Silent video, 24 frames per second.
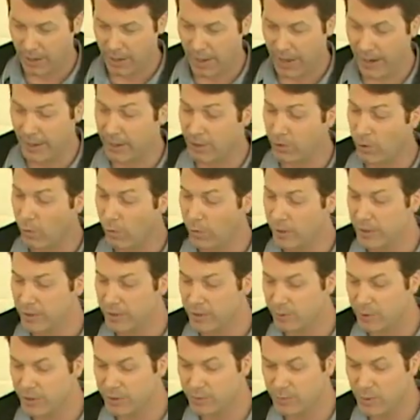And according
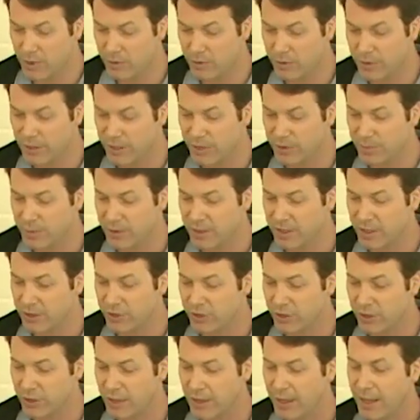to his mood or
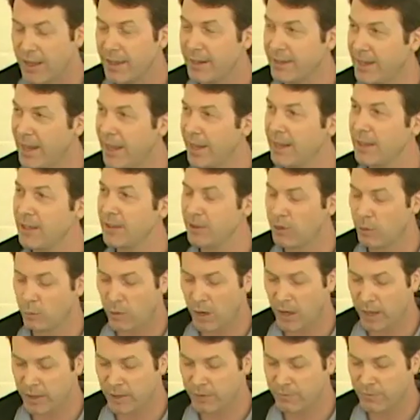disposition, taking the
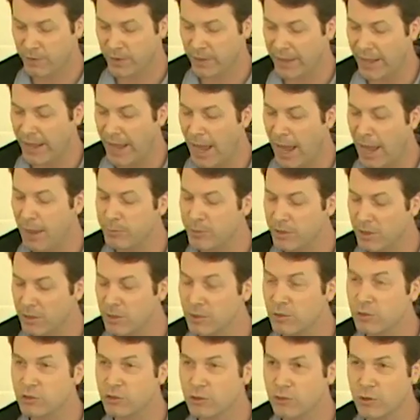one for the
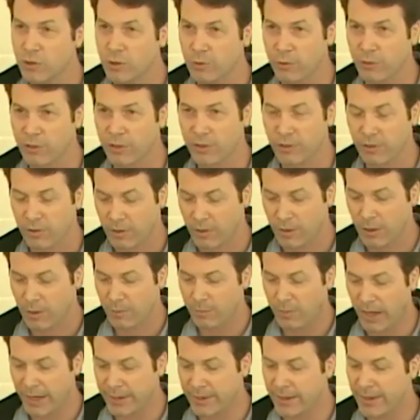absolute truth
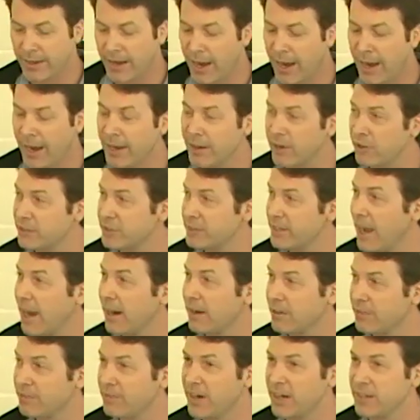by denying or
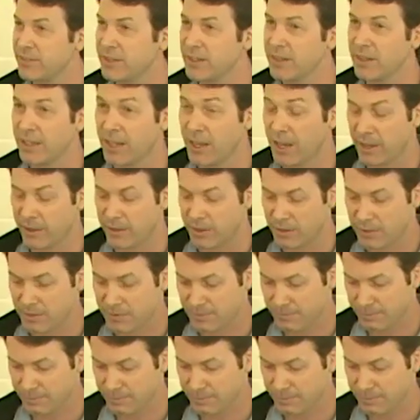sacrificing the other.